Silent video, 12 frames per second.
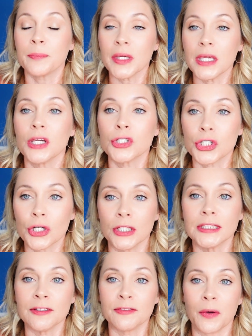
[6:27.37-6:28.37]
Be sure
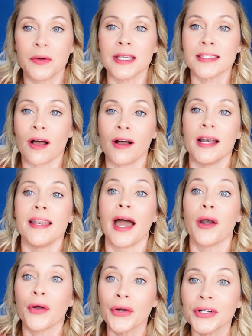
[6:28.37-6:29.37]
to focus on
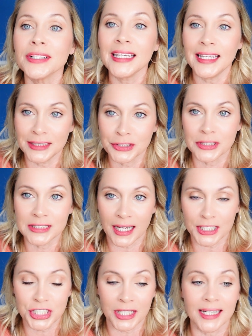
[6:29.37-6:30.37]
that early
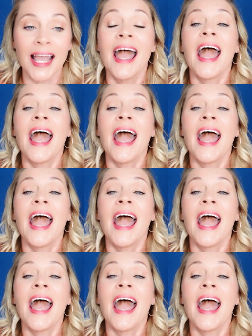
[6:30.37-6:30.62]
introduction.